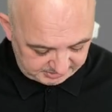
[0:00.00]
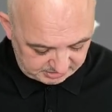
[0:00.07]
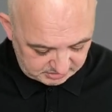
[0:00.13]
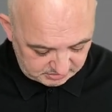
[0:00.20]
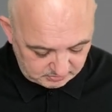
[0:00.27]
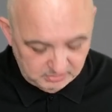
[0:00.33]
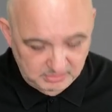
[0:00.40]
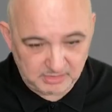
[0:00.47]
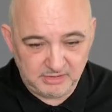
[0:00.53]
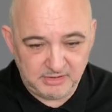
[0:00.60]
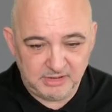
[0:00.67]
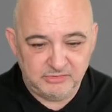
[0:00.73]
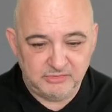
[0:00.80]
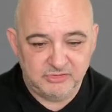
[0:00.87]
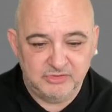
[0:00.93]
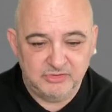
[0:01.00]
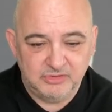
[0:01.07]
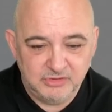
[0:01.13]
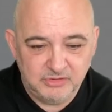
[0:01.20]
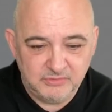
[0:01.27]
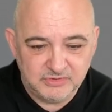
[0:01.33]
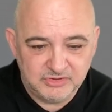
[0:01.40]
I've got one, I've just
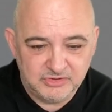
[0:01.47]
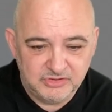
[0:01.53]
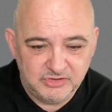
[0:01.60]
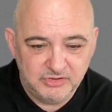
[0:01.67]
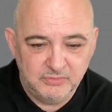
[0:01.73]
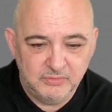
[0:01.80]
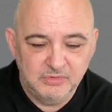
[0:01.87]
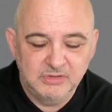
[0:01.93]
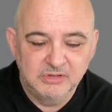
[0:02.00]
used two.